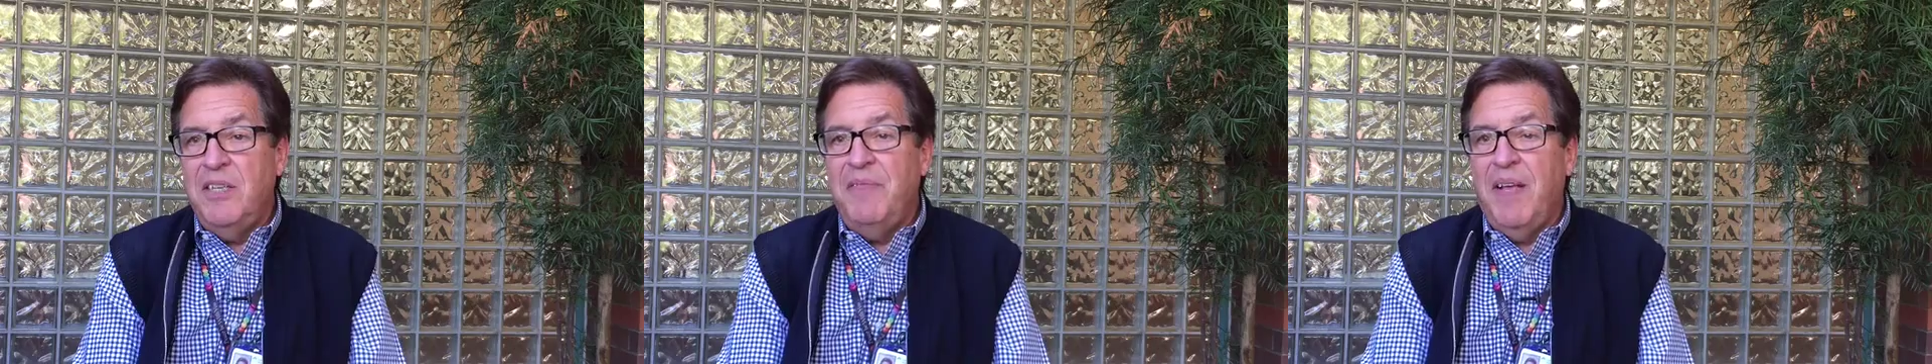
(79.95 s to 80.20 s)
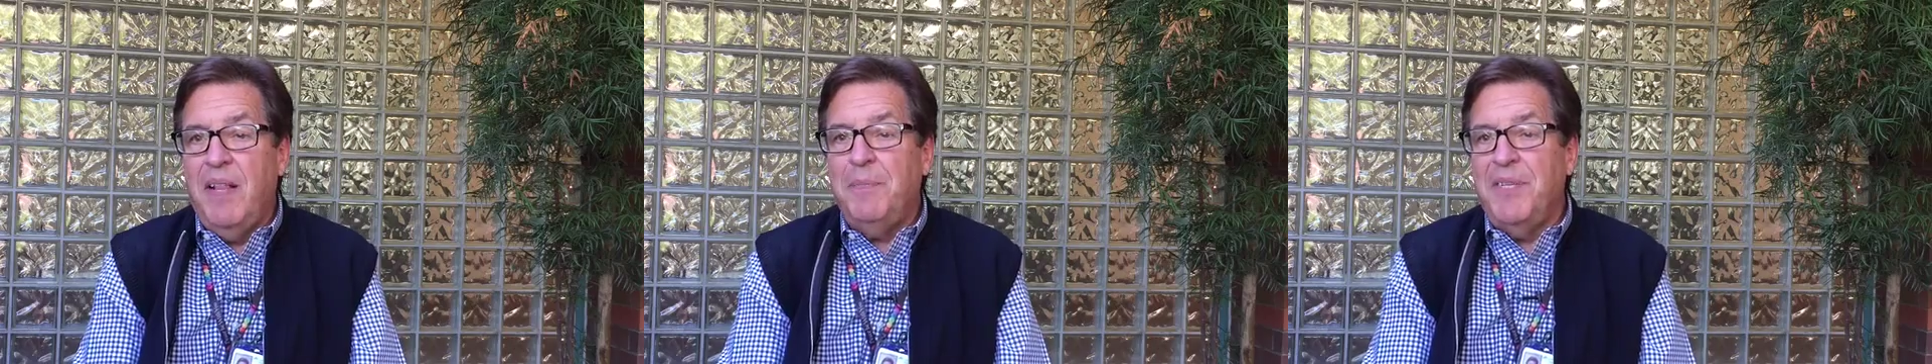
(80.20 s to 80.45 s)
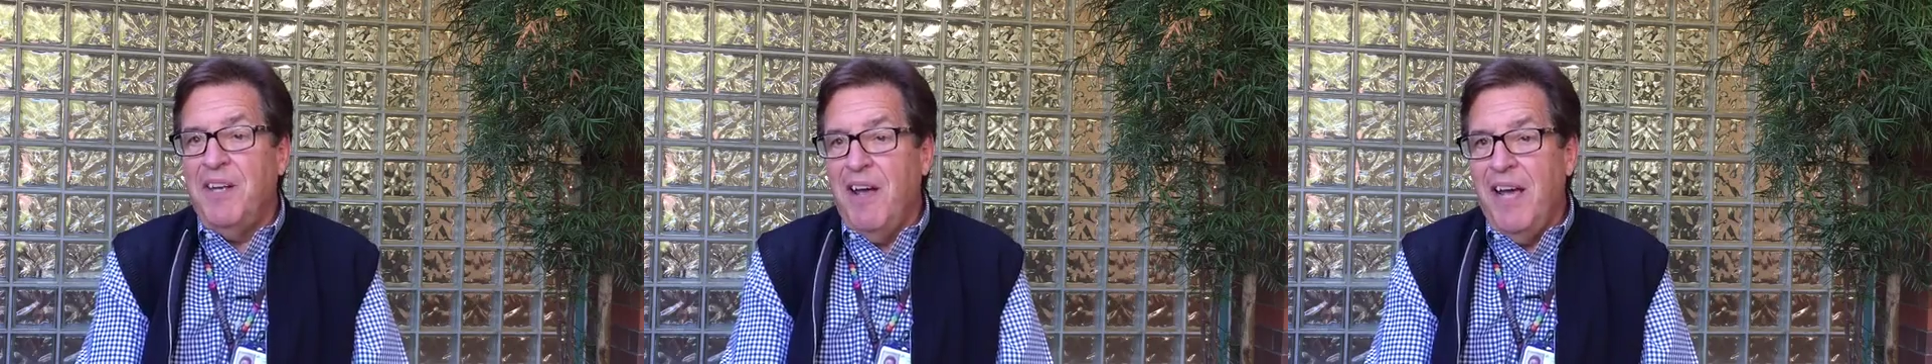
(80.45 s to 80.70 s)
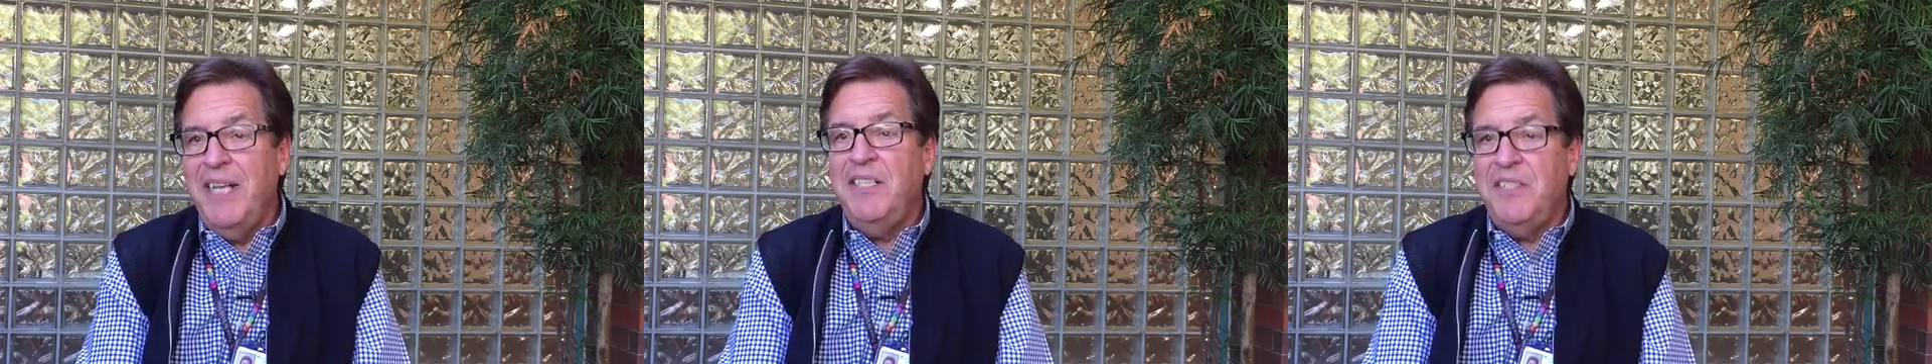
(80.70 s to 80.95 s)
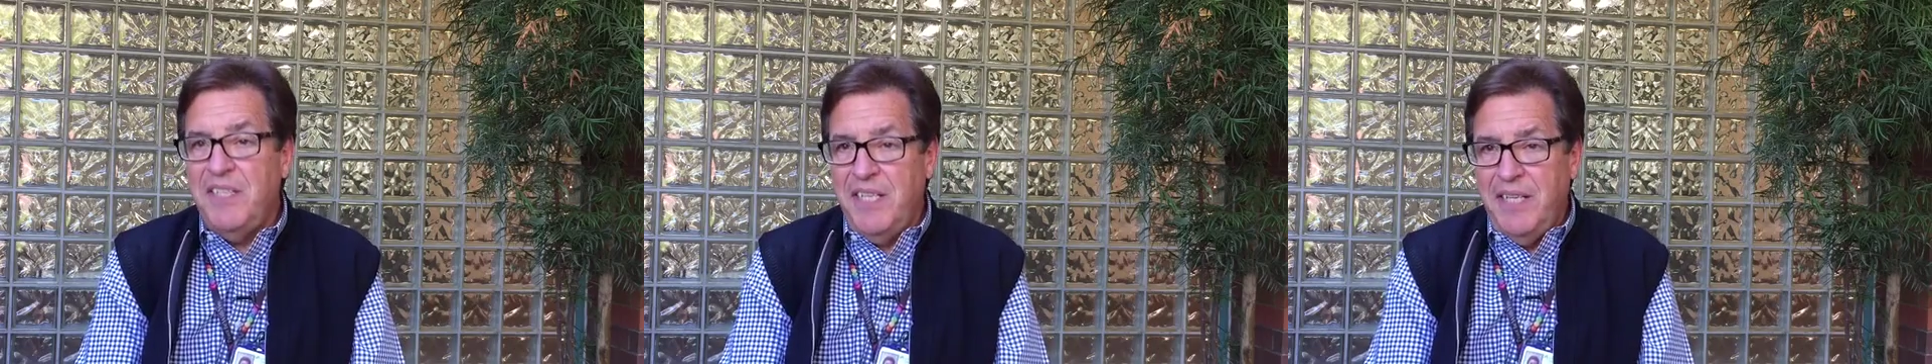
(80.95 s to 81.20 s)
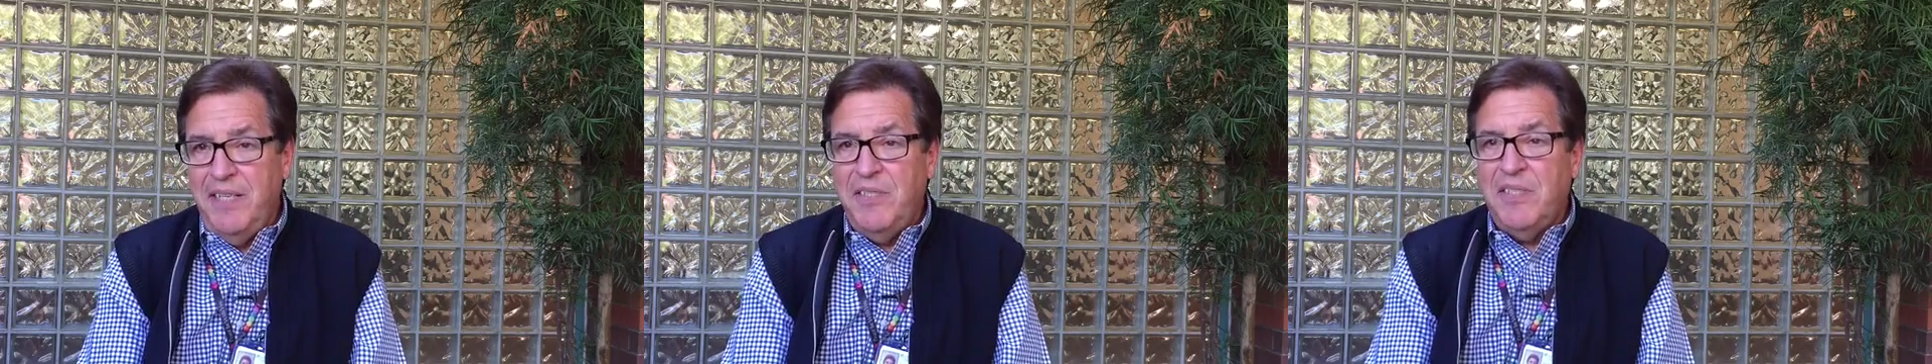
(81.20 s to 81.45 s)
developed an eye
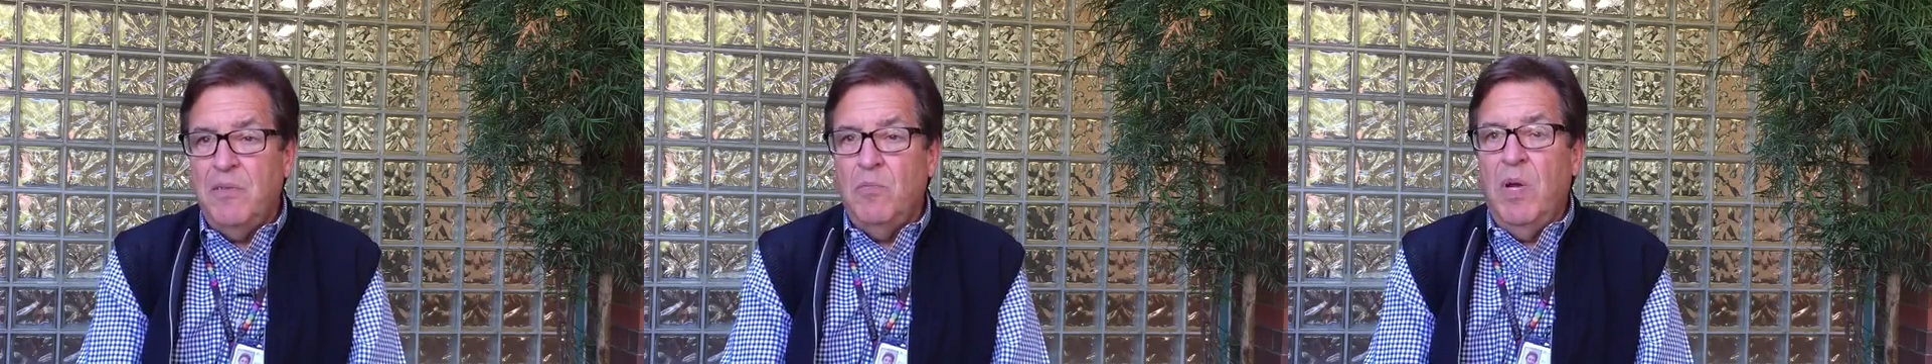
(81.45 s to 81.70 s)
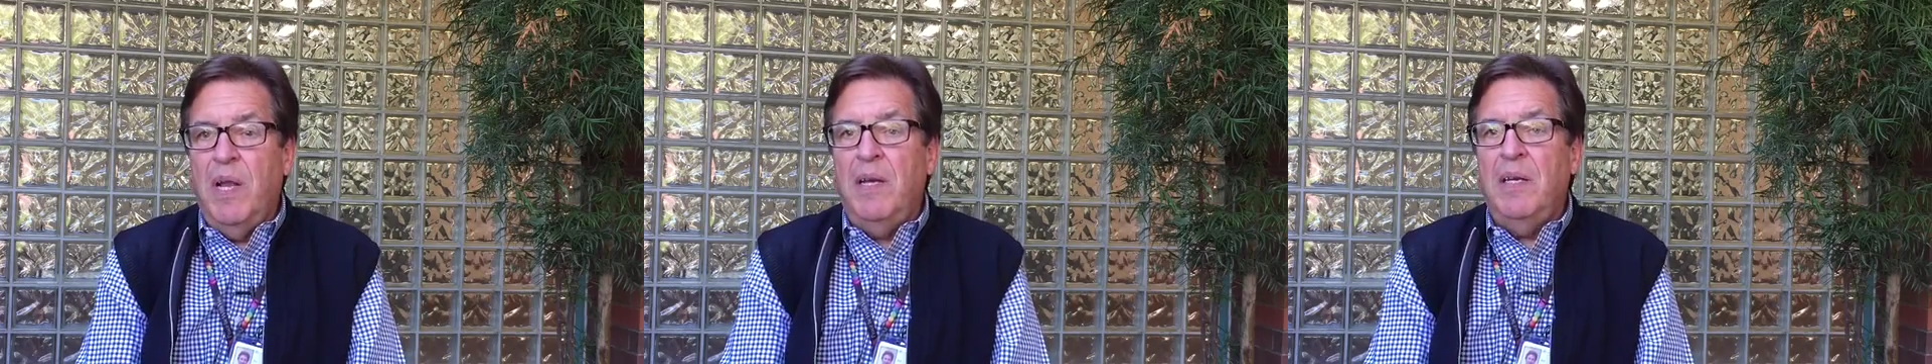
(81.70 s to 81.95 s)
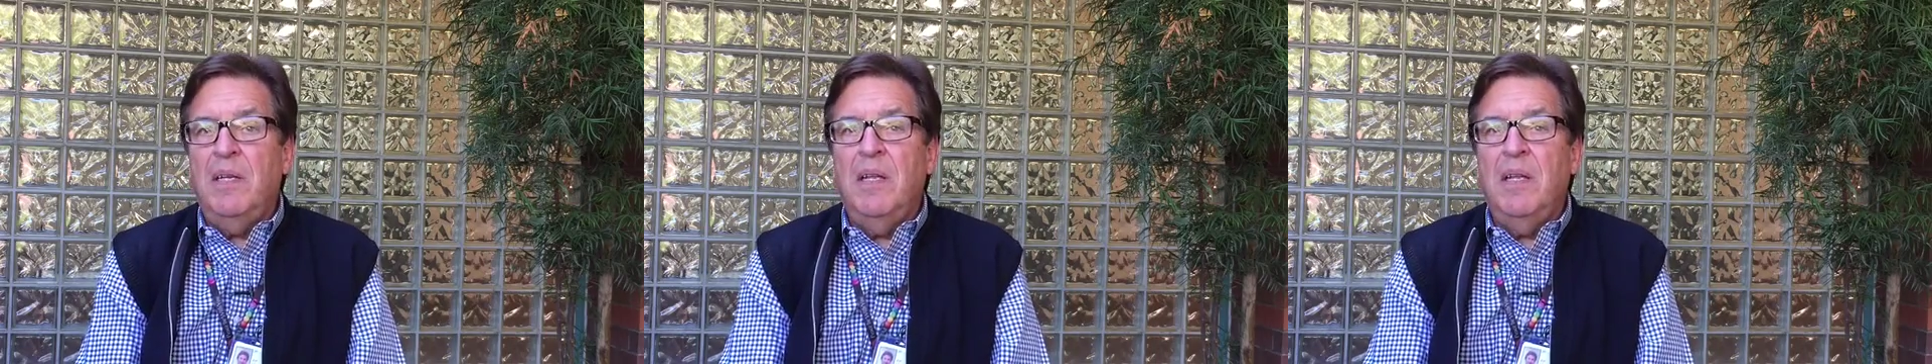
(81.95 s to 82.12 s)
disease, when